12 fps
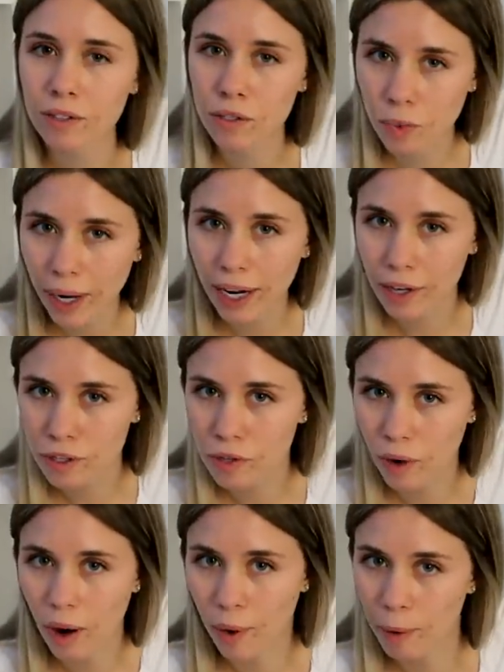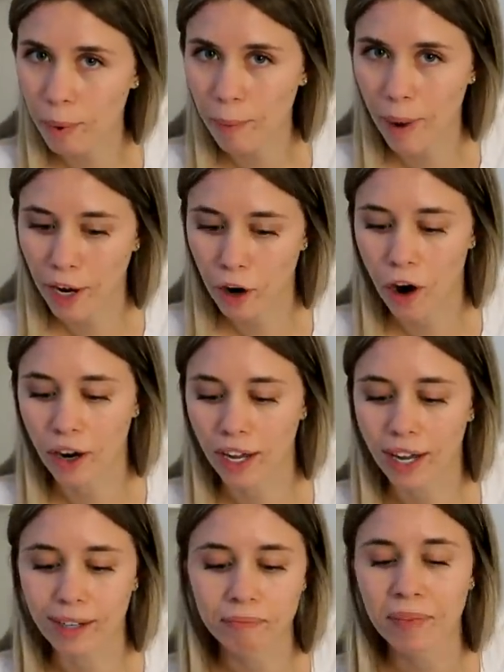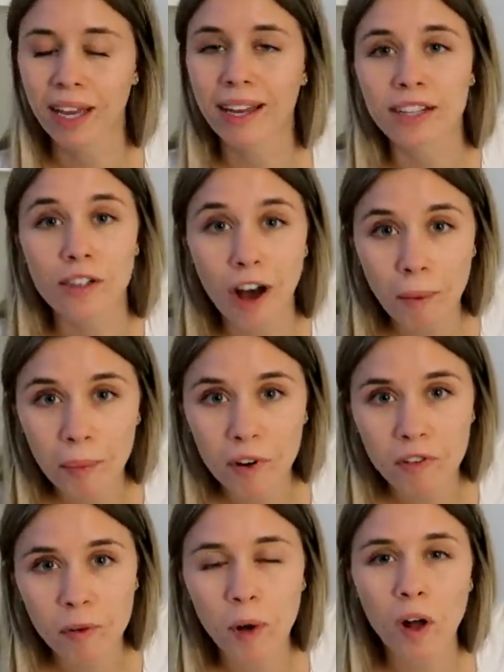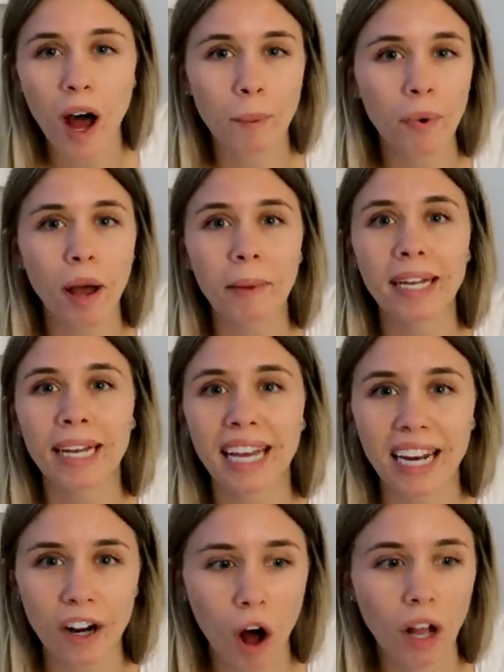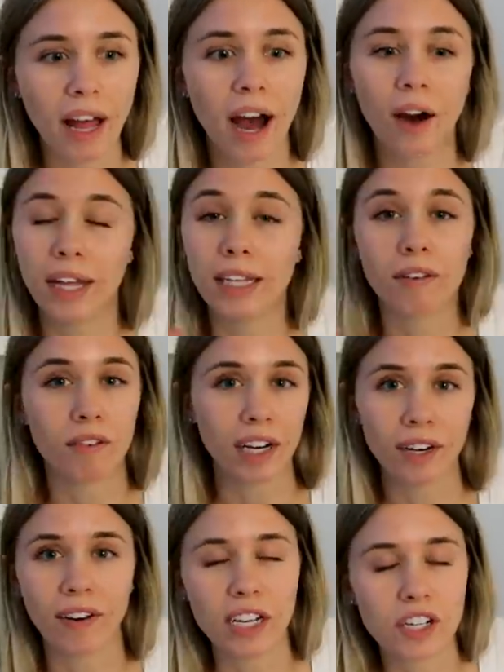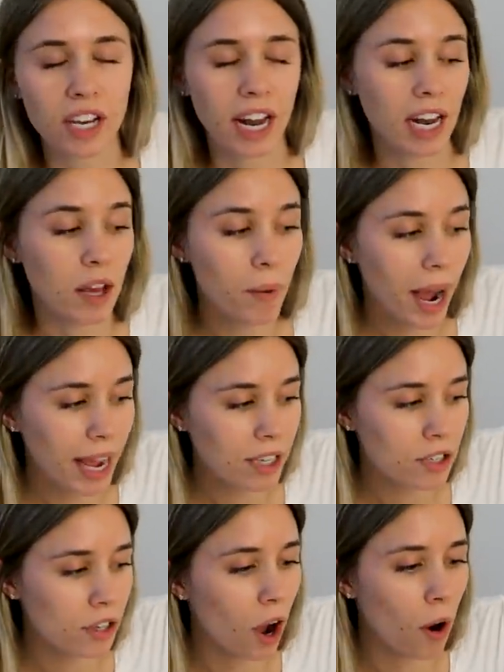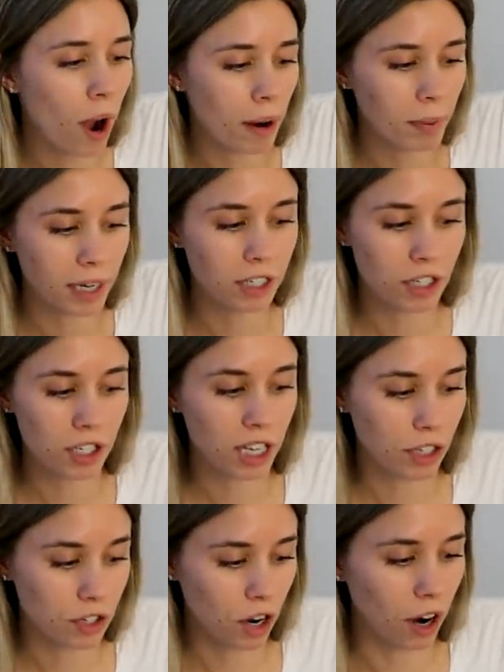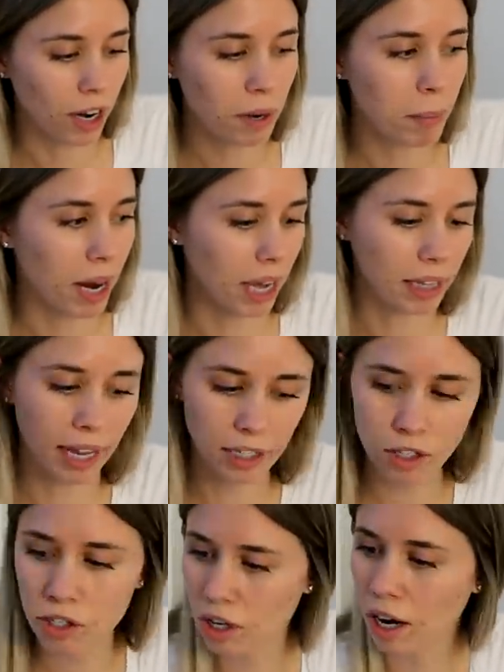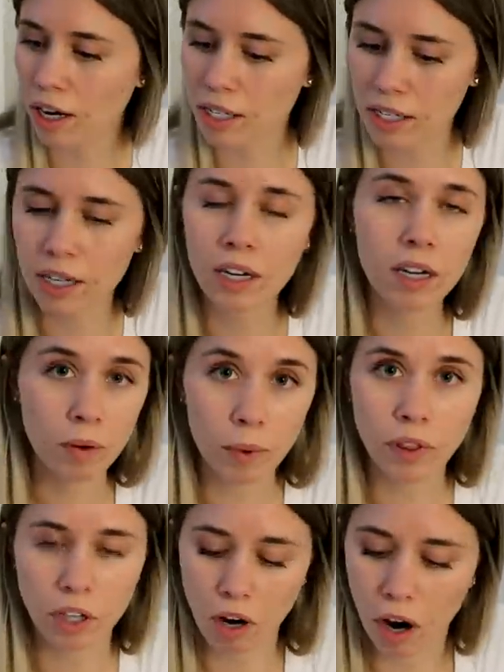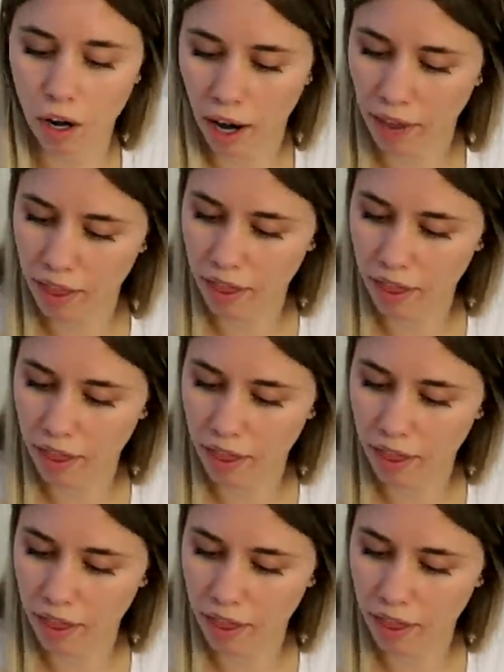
squares do I want to put my yarn in? It's all movable. I'm probably going to get it all out and then rearrange it anyway. So I'm going to just get started, but I'd like to start with the yarn, I